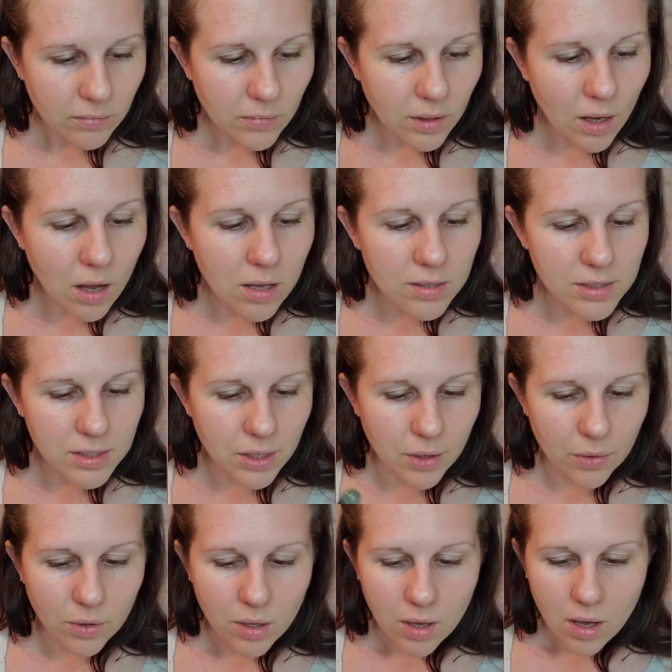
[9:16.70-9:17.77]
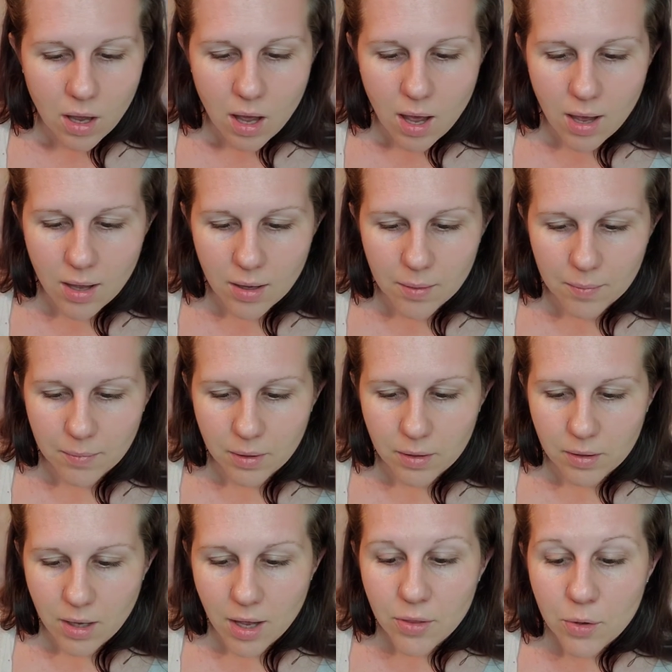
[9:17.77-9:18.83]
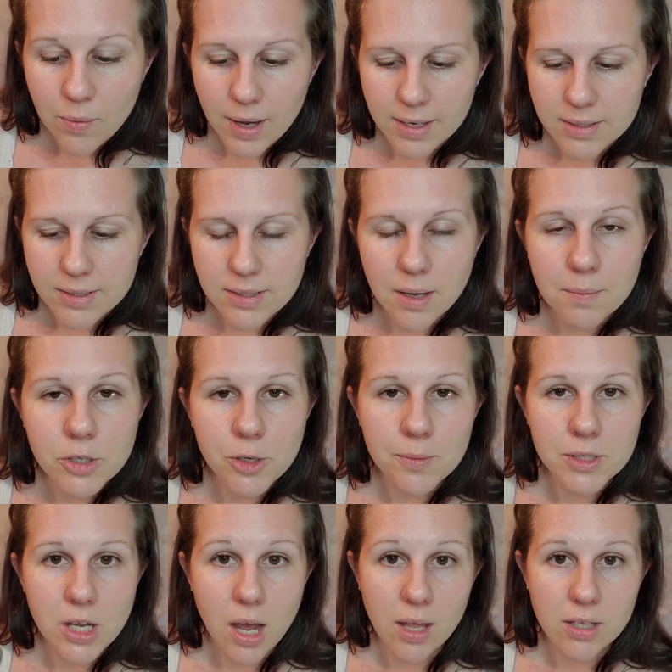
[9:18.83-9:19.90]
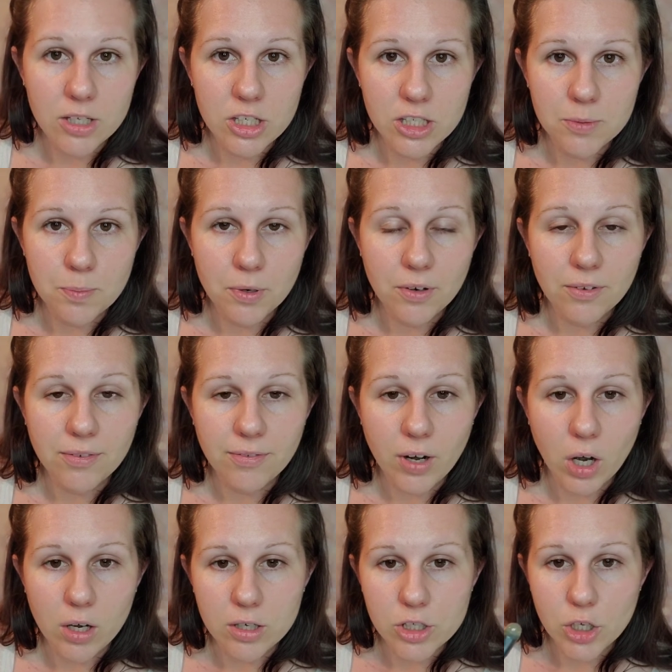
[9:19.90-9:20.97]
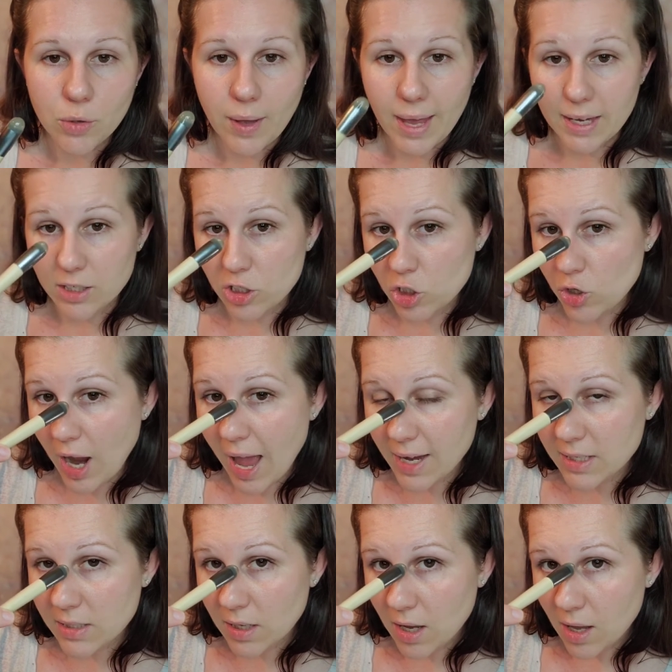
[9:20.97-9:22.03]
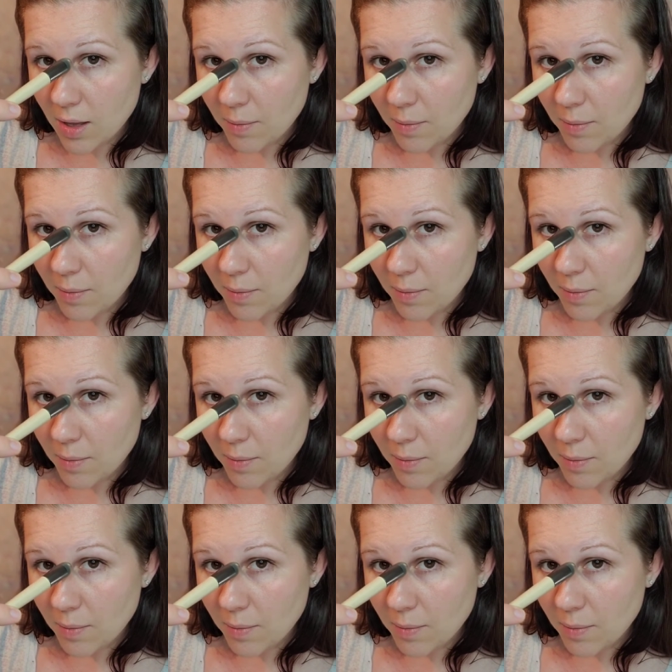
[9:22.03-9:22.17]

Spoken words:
also, otherwise, some dermatologists prefer to extract